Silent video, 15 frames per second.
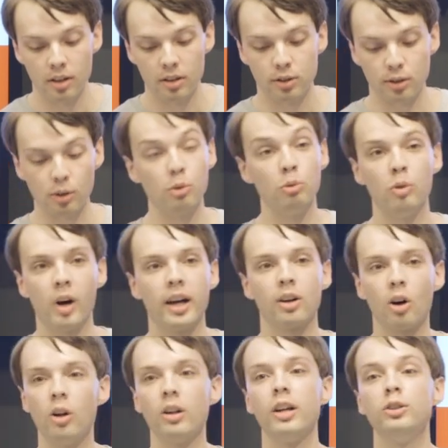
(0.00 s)
So I
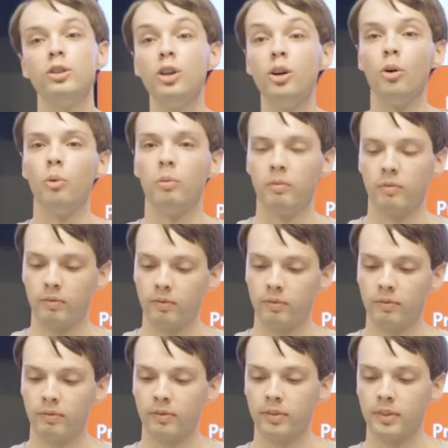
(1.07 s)
call on you.
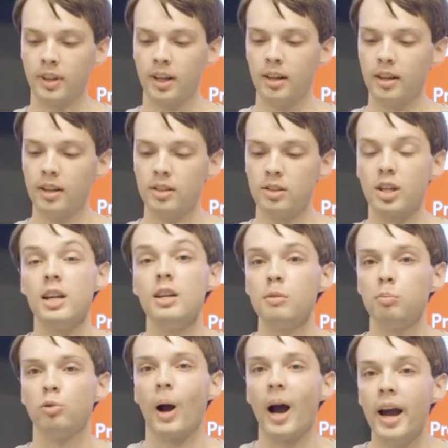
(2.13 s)

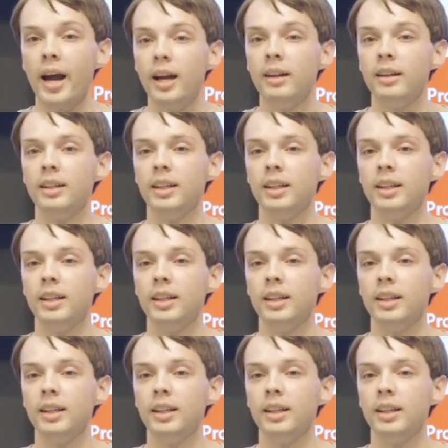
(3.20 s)
Take pride